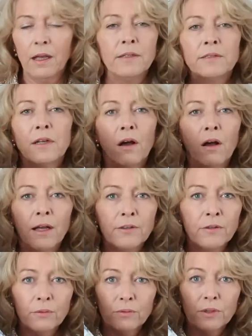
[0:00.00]
And I
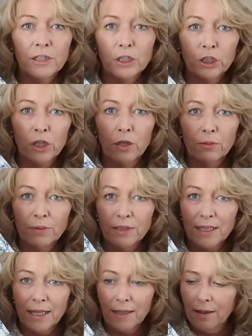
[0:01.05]
thought this shirt
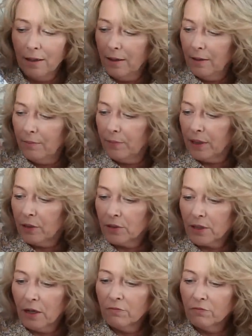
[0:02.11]
was it,
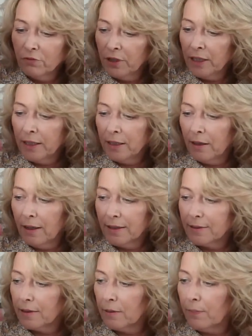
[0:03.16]
because I really
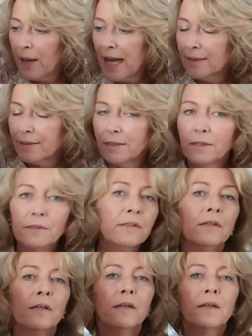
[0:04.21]
liked the pattern.
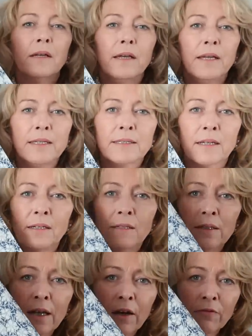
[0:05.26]
It's a
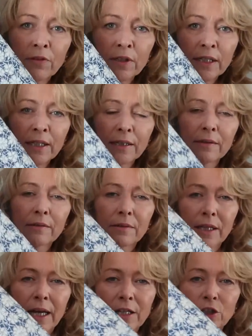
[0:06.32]
lovely
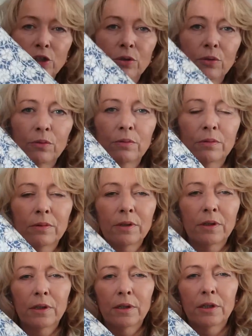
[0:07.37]
casual
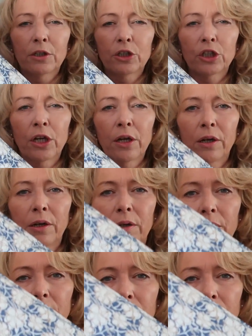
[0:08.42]
shirt.